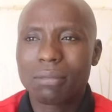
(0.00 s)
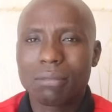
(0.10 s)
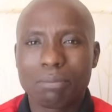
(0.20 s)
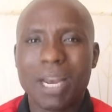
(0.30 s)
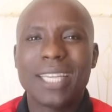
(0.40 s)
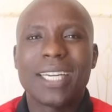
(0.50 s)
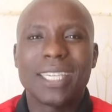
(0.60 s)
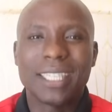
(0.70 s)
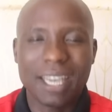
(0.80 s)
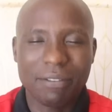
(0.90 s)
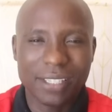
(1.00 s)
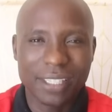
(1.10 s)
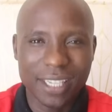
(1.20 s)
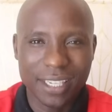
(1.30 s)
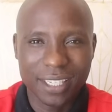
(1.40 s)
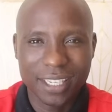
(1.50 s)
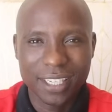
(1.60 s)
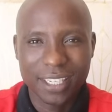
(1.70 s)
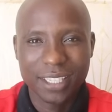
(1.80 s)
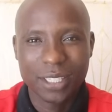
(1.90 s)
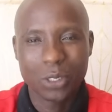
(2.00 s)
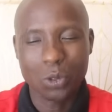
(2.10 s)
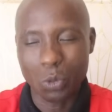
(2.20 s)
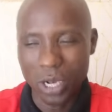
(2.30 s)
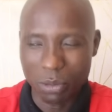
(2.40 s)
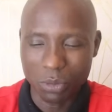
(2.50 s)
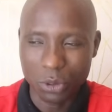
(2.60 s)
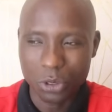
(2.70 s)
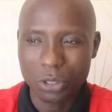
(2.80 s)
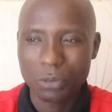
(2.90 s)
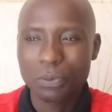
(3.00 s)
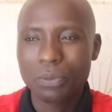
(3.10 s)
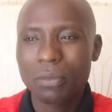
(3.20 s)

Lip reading: Biden gave his seat to William Ruto,